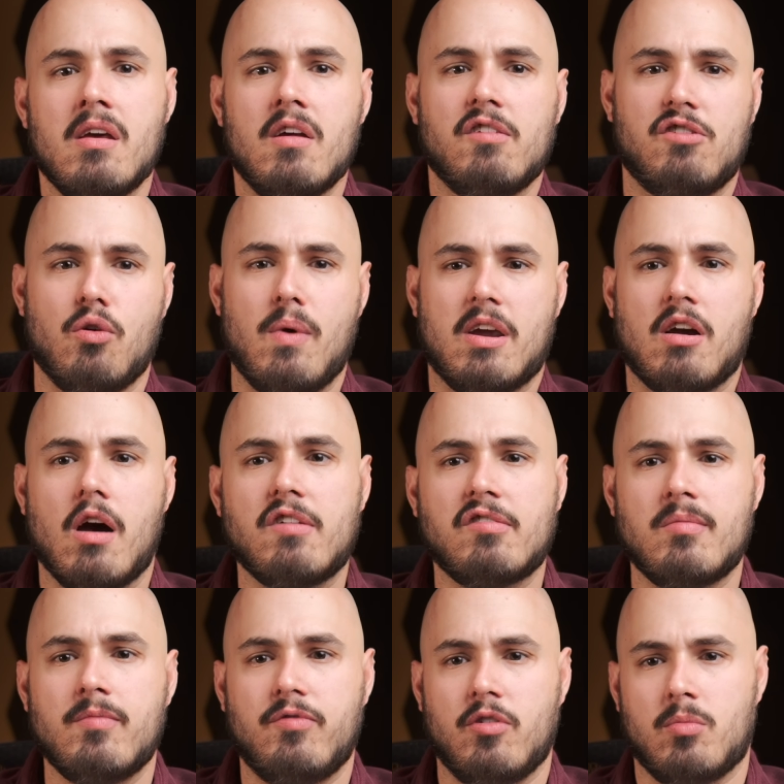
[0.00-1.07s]
So a
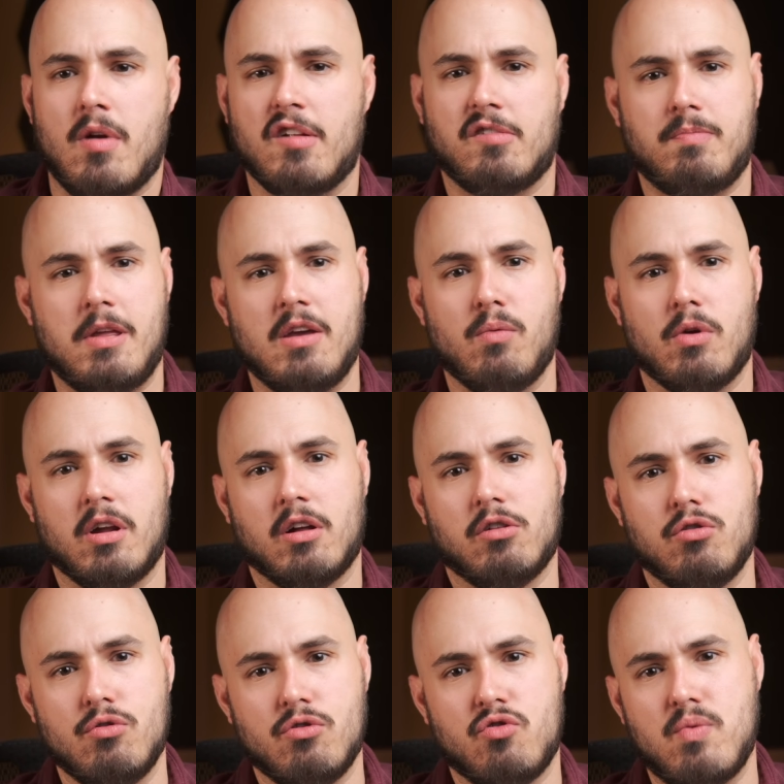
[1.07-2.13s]
custom film recipe would
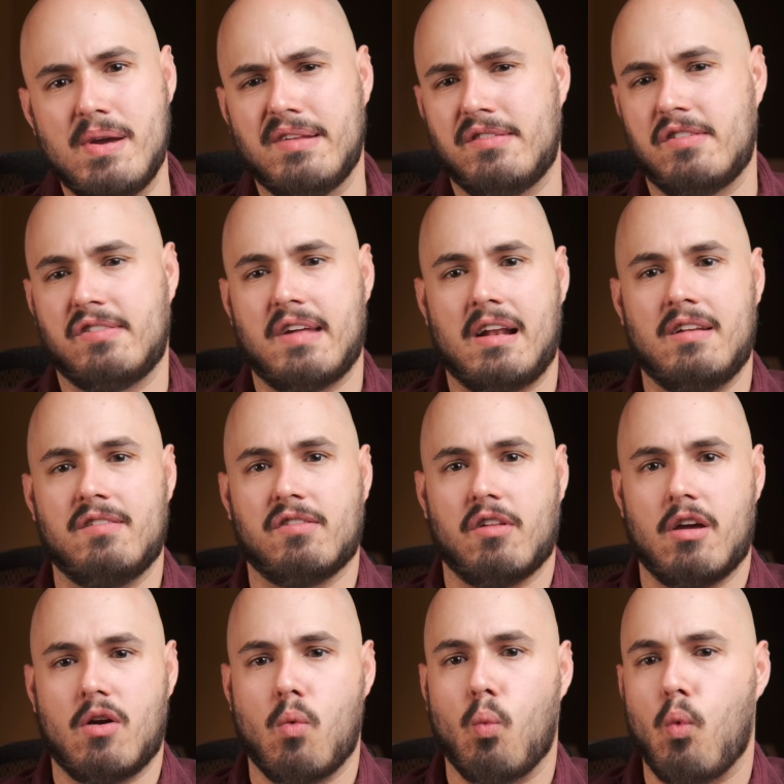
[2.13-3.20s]
include tweaks to settings
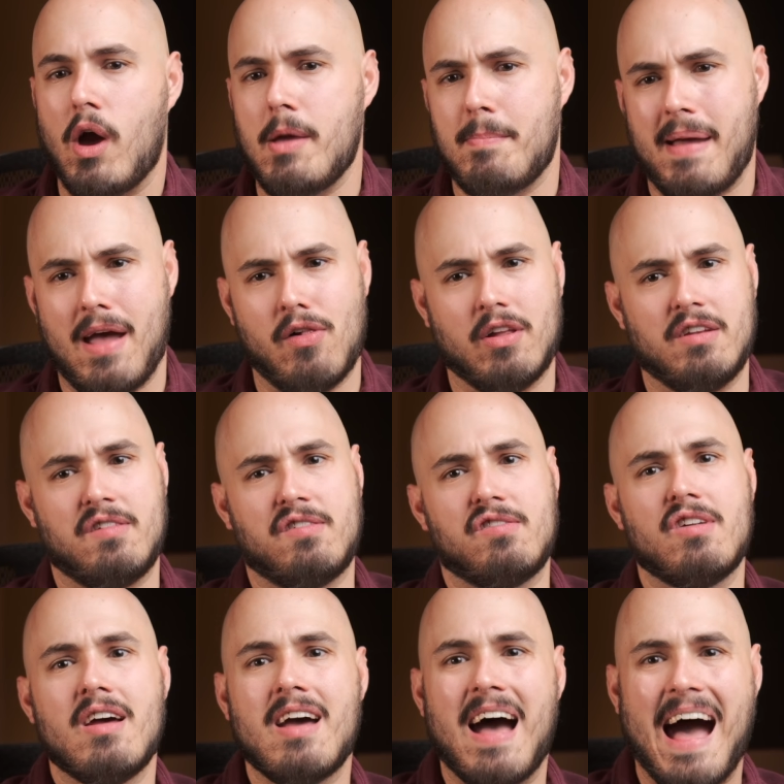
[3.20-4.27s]
like white
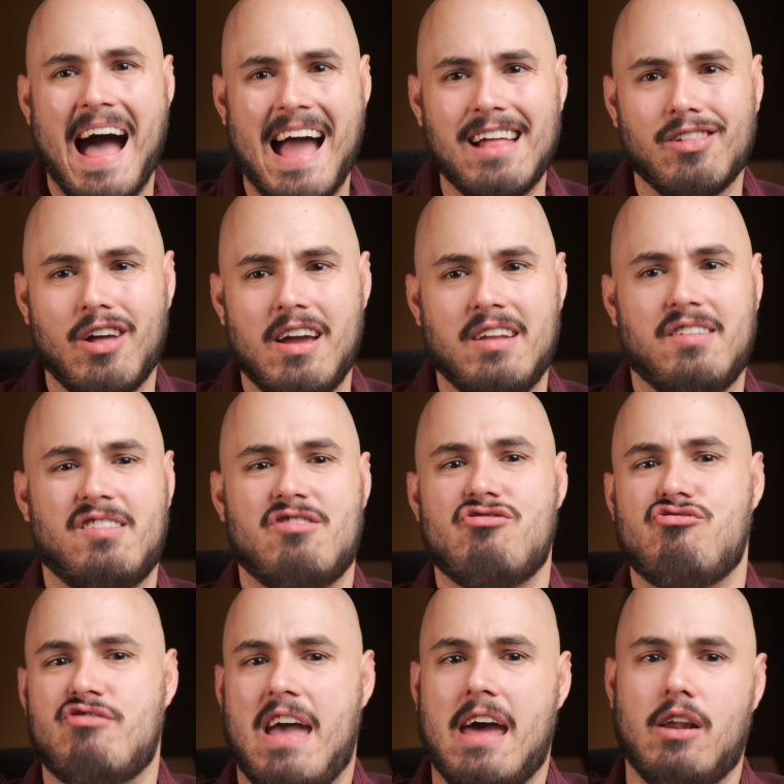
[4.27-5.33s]
balance, highlights,
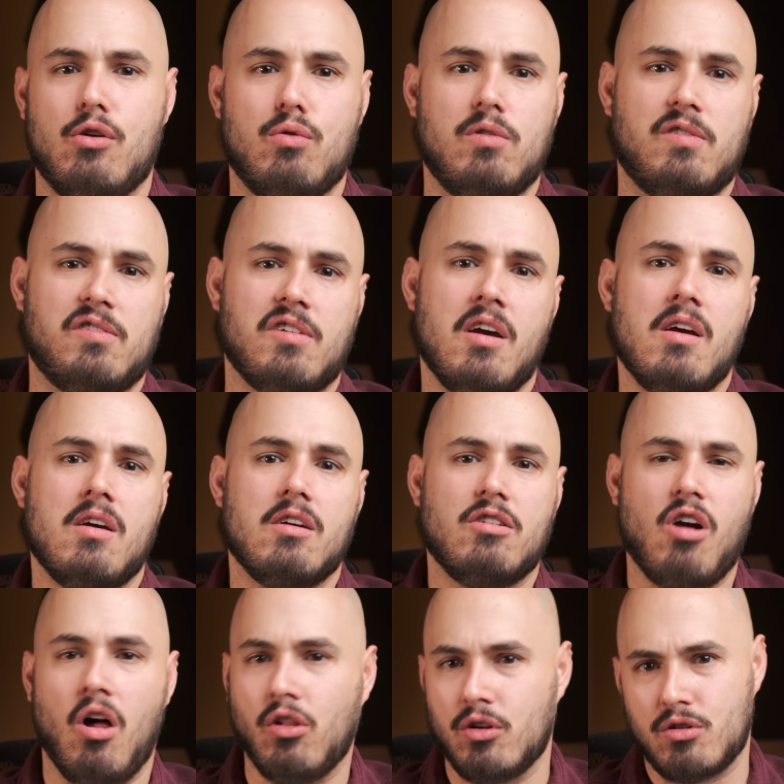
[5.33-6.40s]
shadows,
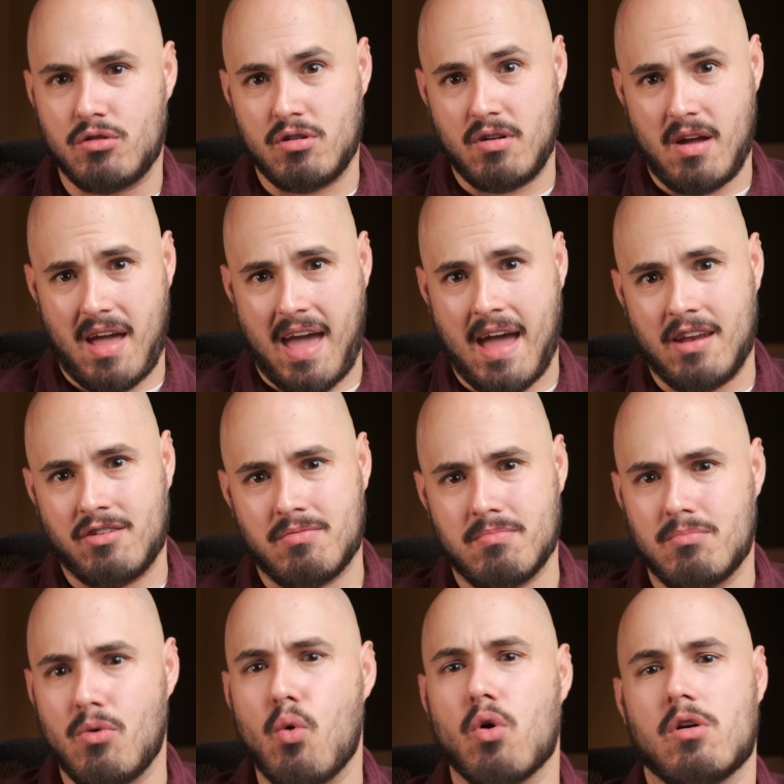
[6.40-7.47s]
color, and
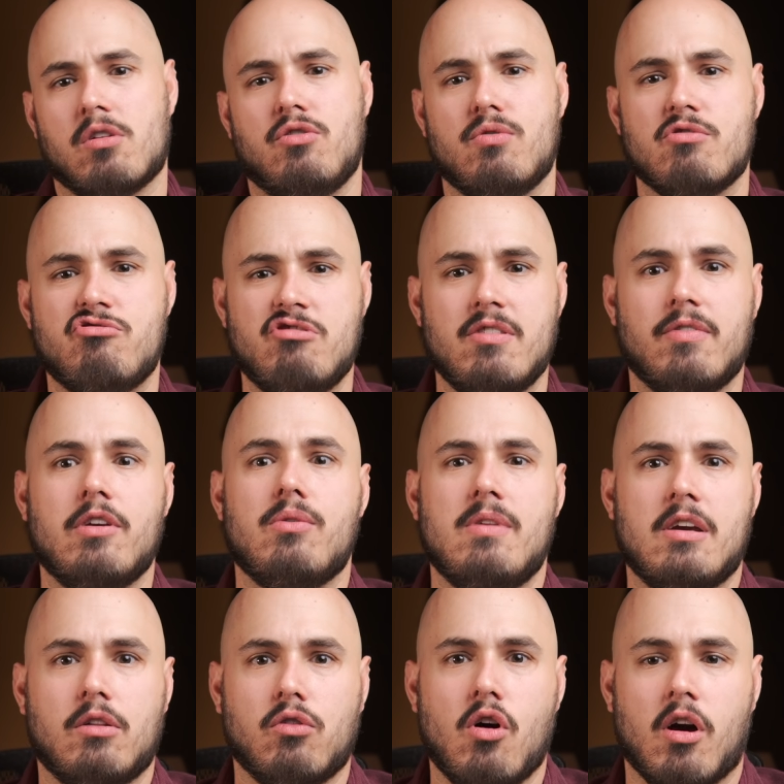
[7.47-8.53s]
more to achieve a
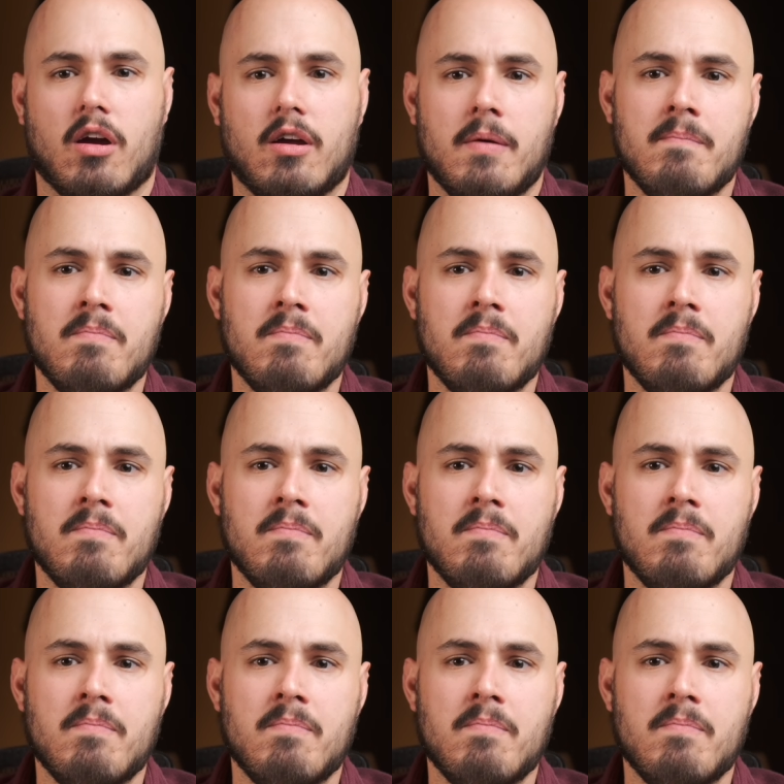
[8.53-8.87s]
unique look.